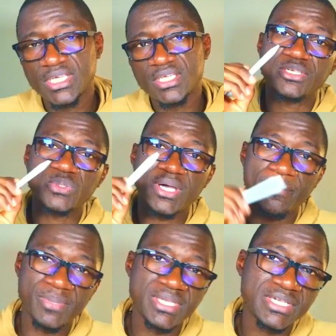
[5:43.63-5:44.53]
you are
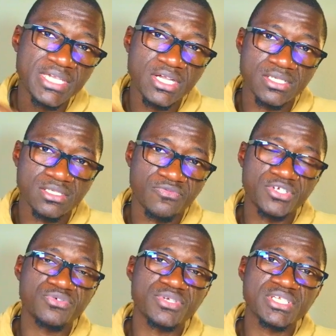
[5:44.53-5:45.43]
paying a cost of
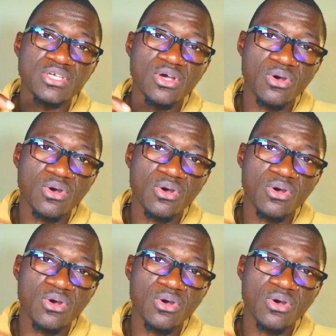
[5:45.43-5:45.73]
insurance